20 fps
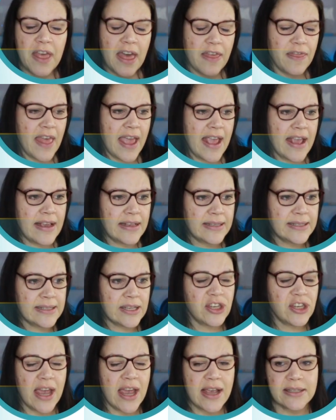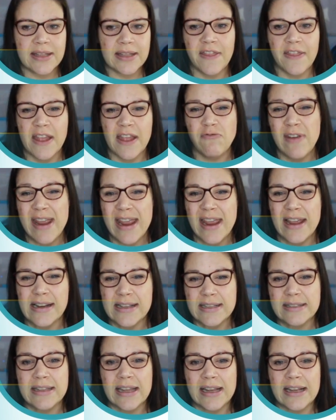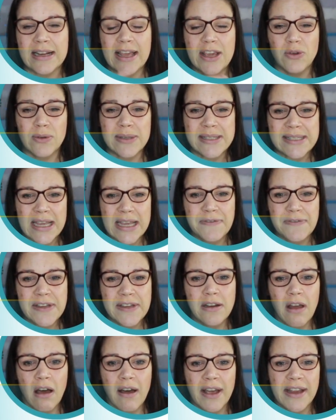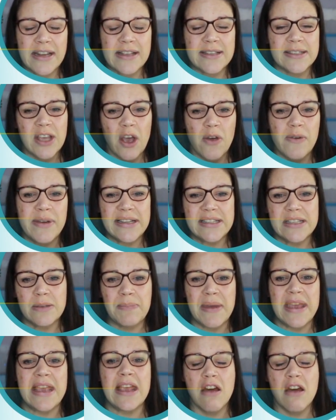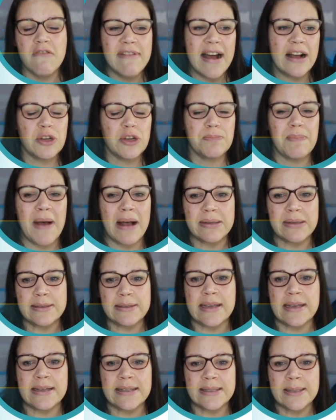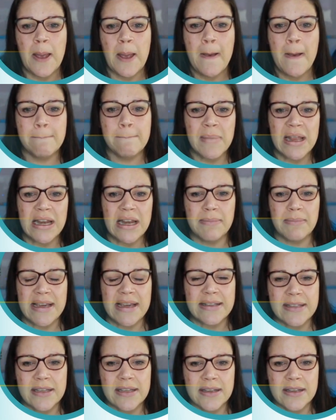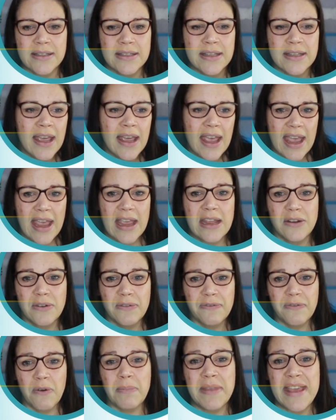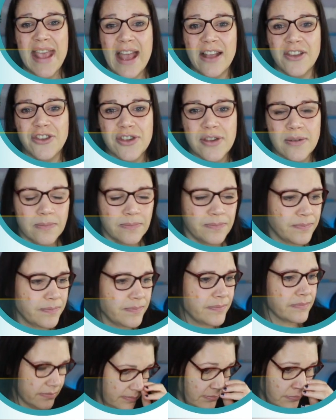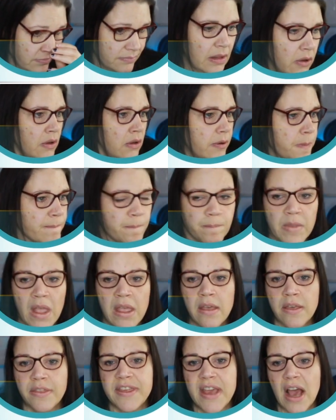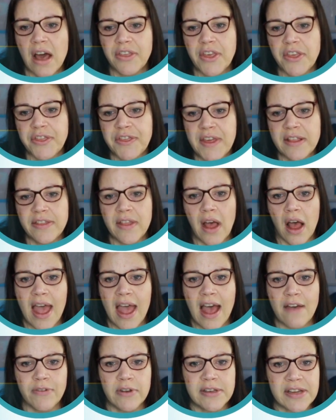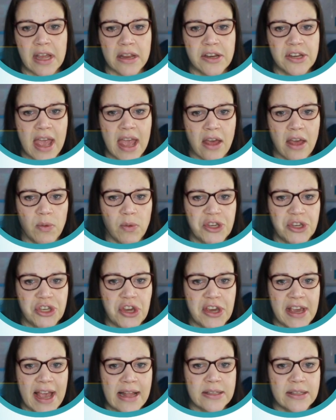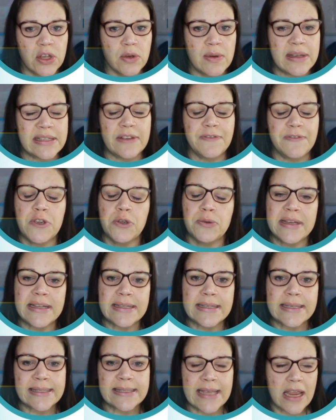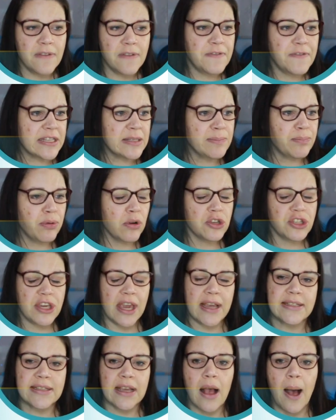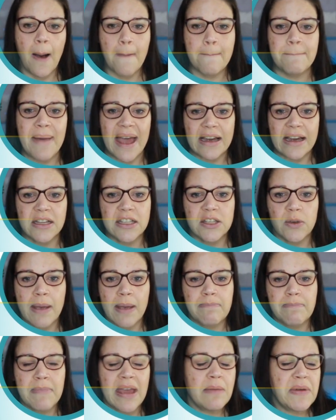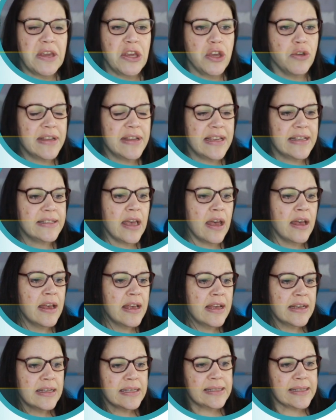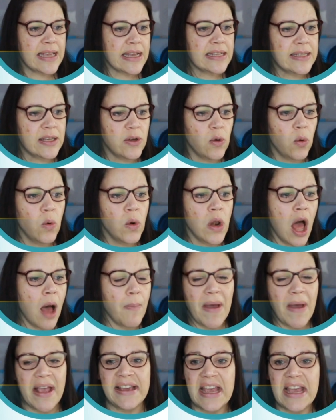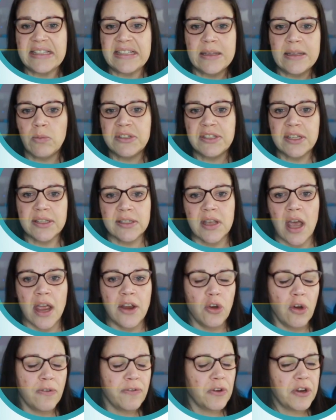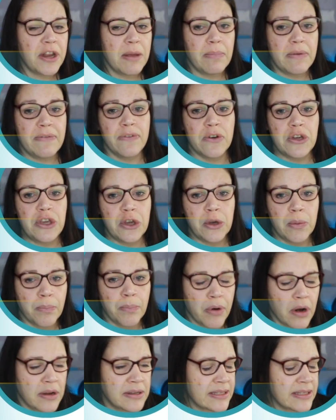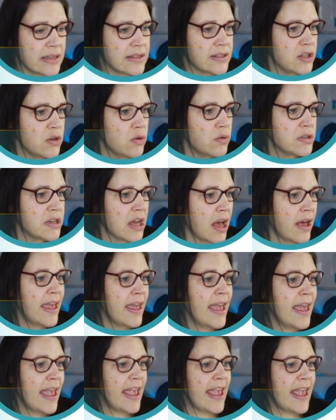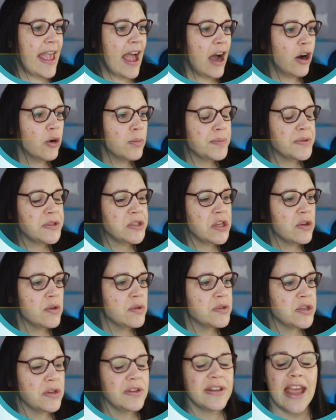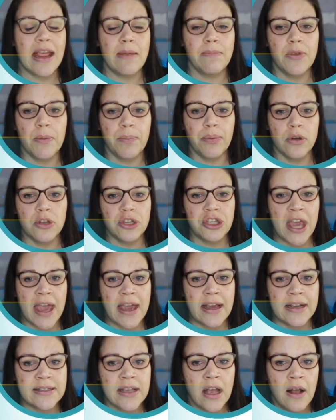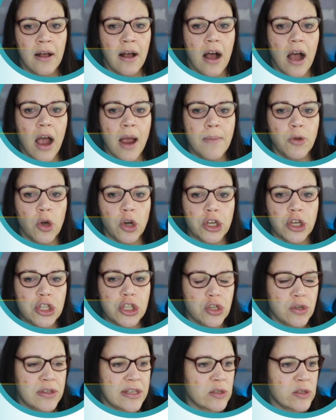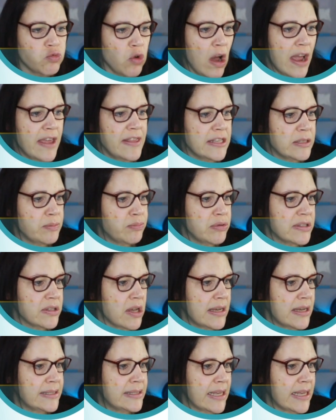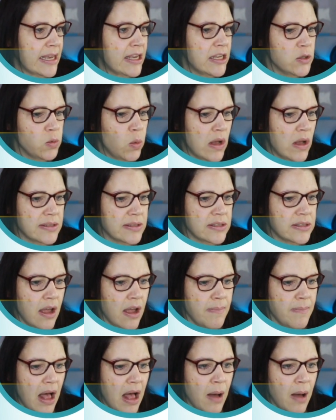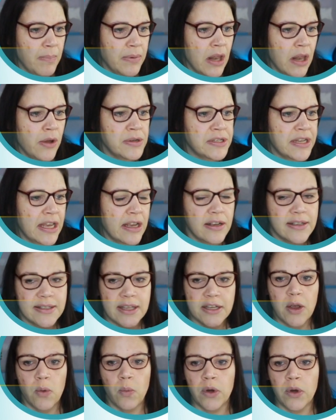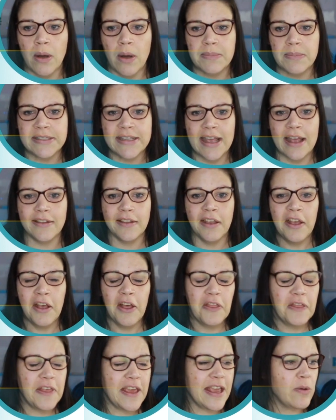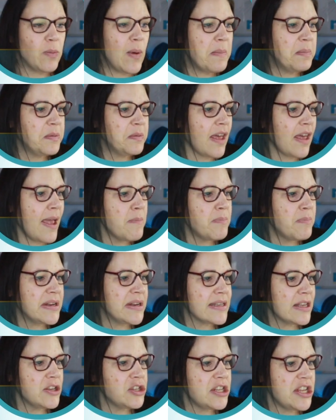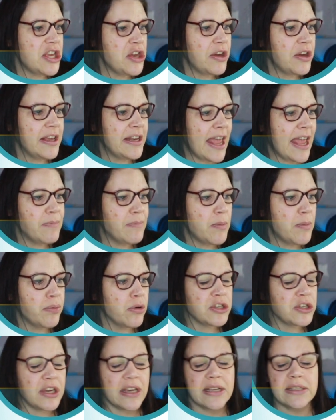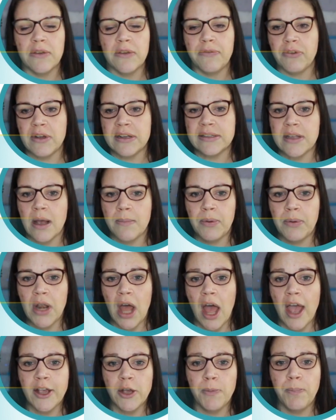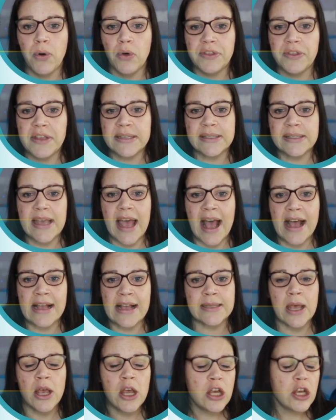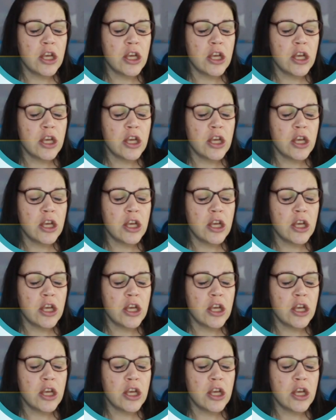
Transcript: that they suggest, and then realistically your safety line is going to be around about 6mm in from the edge. The other thing that I haven't done yet, which you can do, is if you need to save this project and come back to it, maybe you need to set it all up and get someone to sign off on it before you can process the order. It helps you to name the project. I'm not going to do this right this precise second whilst I'm uploading, because I don't want to upset the website, but essentially you can name the project. So for example, I could put this as